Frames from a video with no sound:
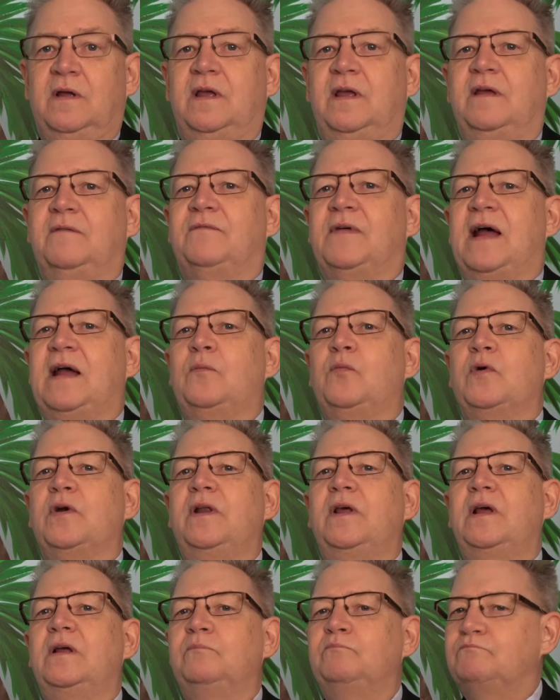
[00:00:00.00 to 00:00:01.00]
If I were
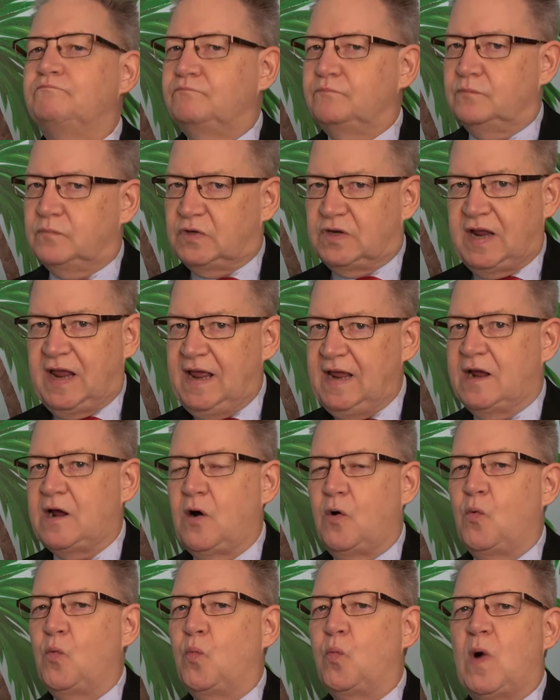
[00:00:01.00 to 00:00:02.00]
to take
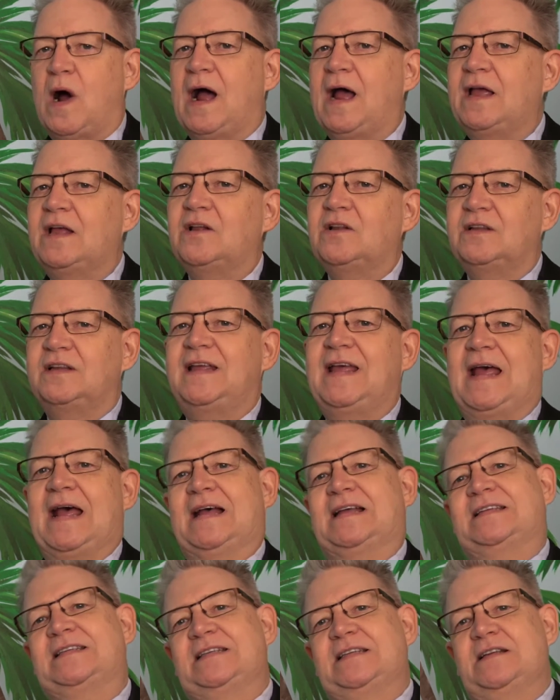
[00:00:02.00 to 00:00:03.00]
a wild
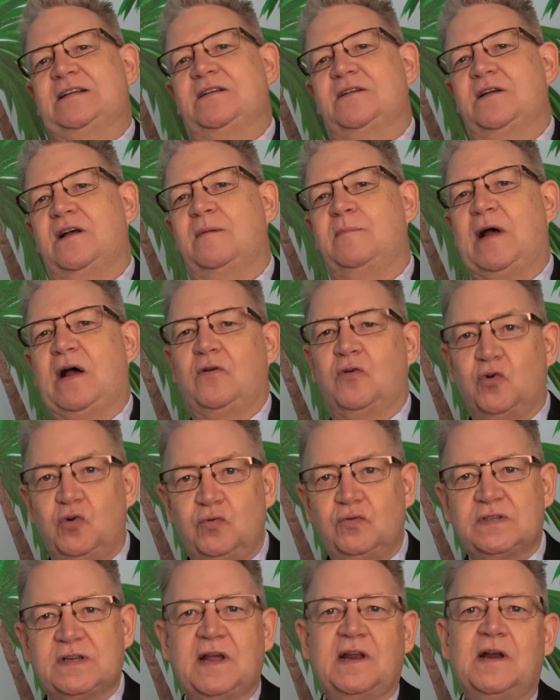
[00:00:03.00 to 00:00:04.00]
guess about
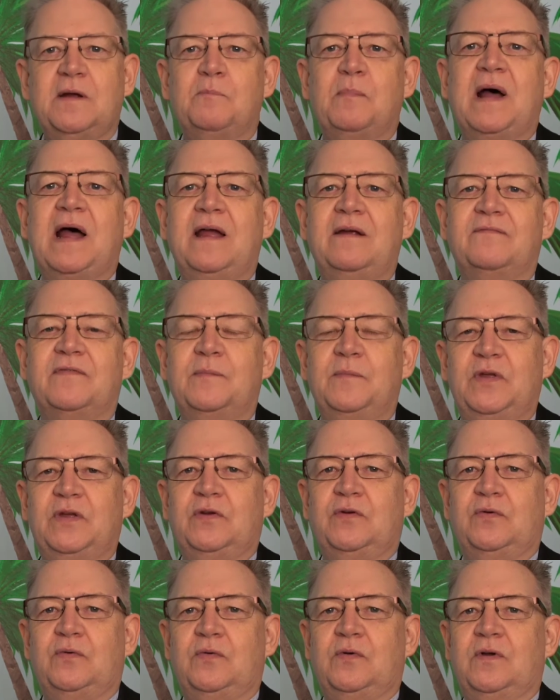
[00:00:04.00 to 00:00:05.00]
who's going to buy from
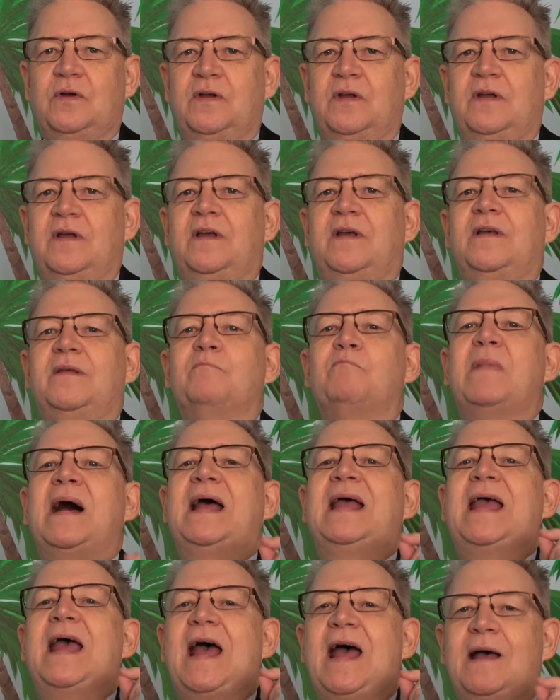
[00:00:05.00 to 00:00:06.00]
you,
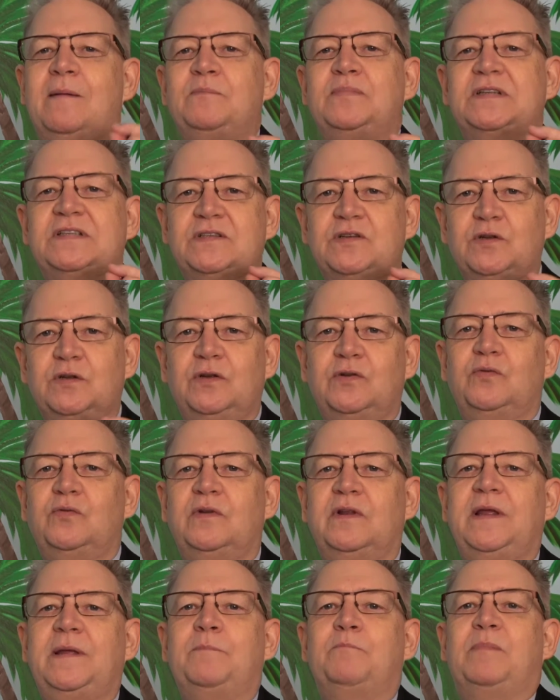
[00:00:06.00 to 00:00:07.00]
my
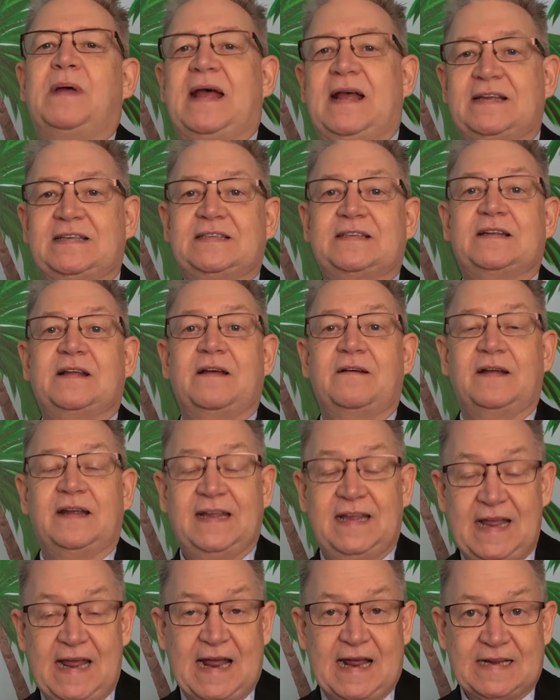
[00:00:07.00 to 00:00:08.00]
absolutely best
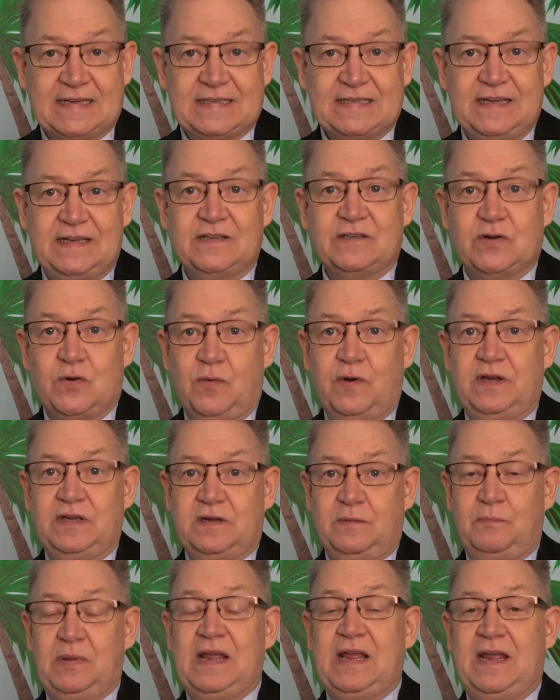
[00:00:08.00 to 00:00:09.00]
guess is going
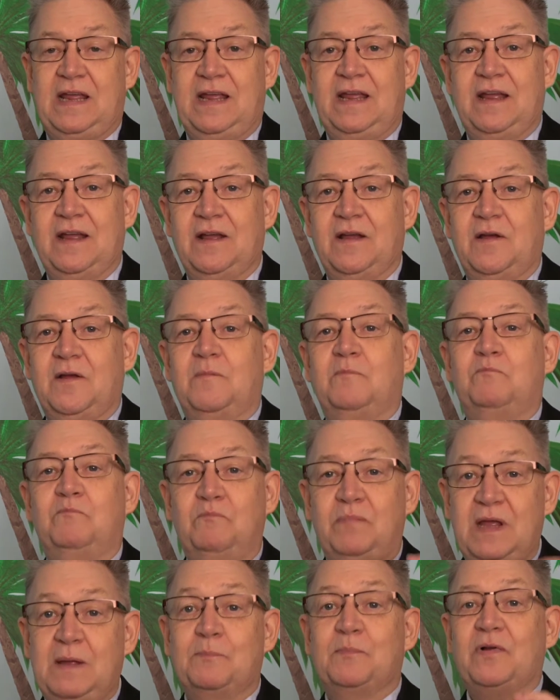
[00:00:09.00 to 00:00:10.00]
to be
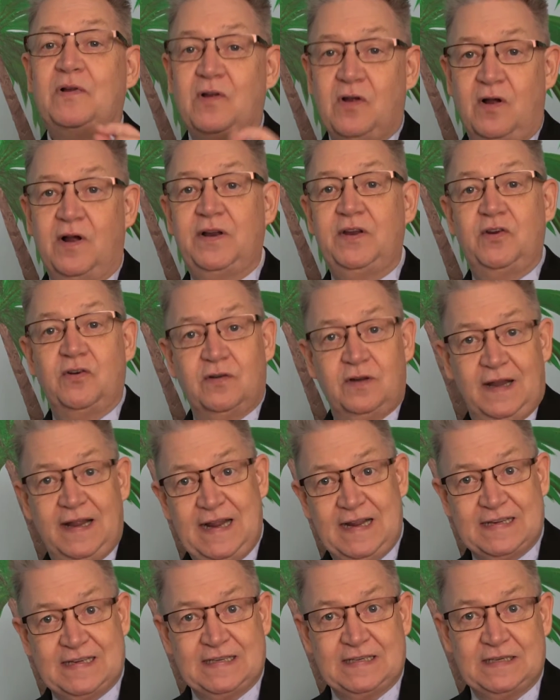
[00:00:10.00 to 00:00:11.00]
people on your
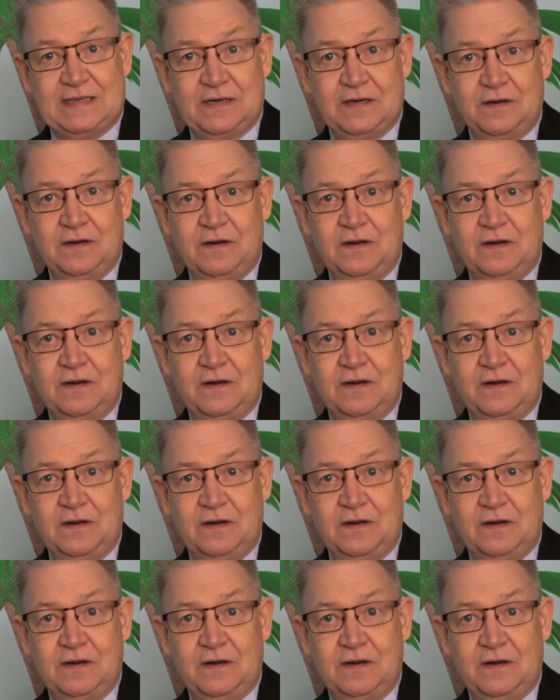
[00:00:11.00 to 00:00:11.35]
list.